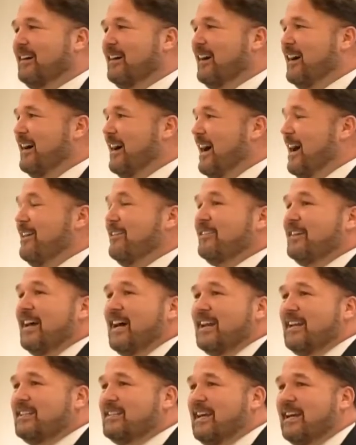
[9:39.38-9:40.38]
I haven't had
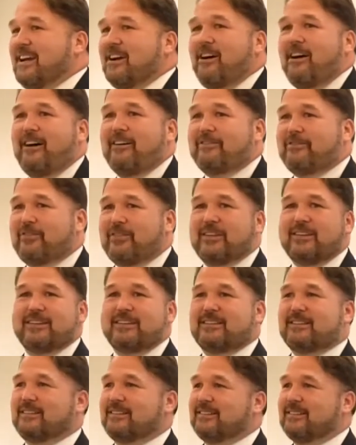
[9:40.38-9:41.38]
a day off.
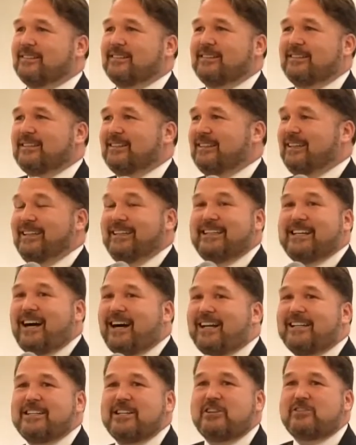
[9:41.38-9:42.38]
And
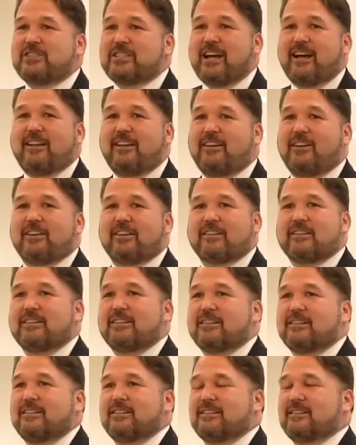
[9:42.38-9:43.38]
God knows how
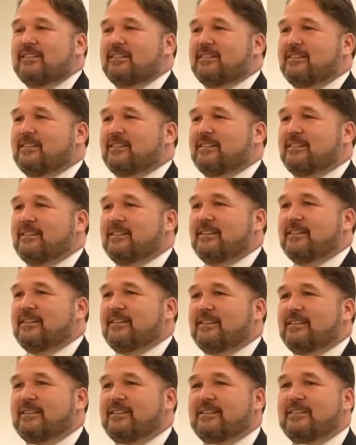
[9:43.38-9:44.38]
long.
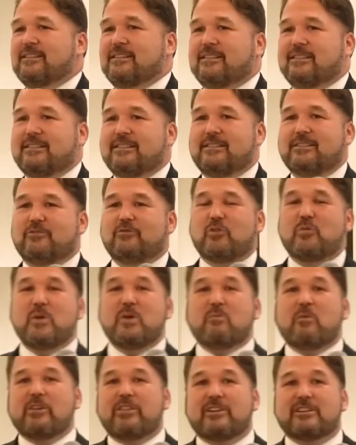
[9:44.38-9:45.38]
Remember,
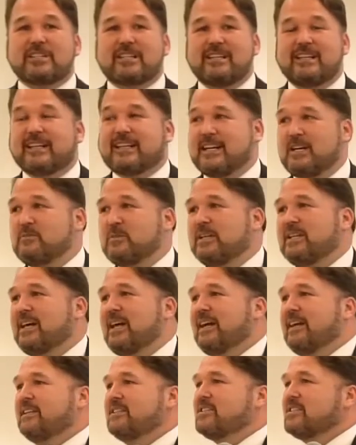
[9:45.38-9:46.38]
there's going to come a day,
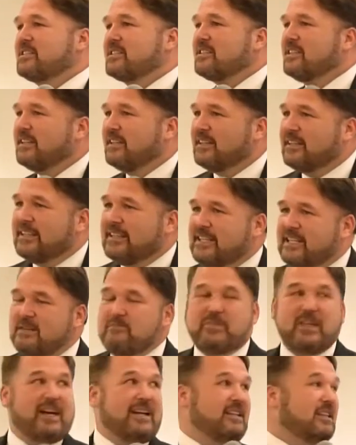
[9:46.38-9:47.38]
and just keep
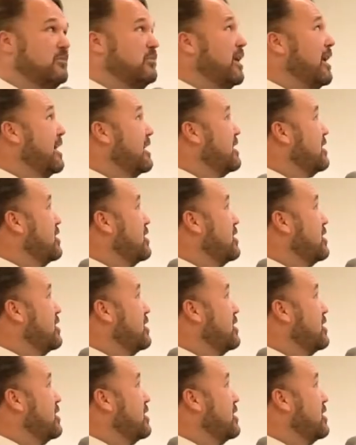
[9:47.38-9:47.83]
that in the back of your